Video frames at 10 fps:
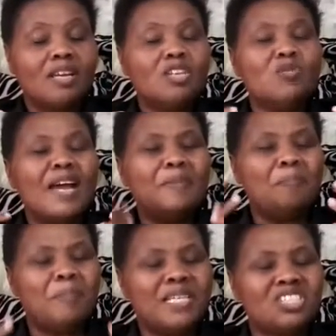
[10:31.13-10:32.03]
You are
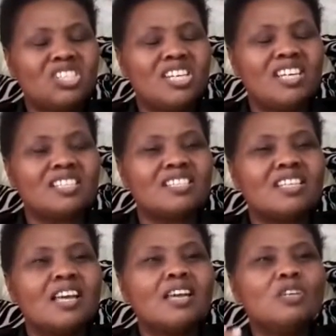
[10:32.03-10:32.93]
impatient,
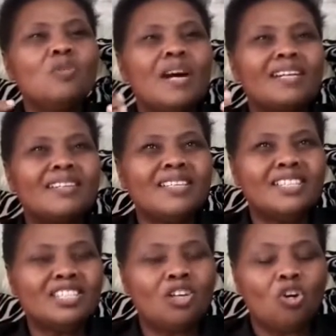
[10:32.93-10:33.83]
you are
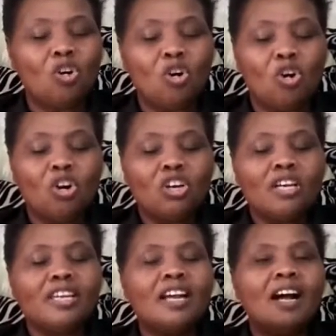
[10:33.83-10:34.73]
critical.
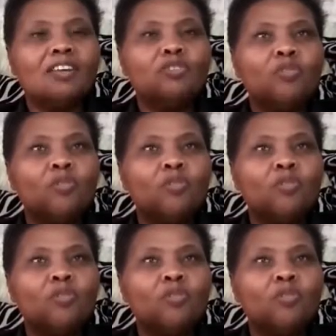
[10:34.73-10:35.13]
Yeah,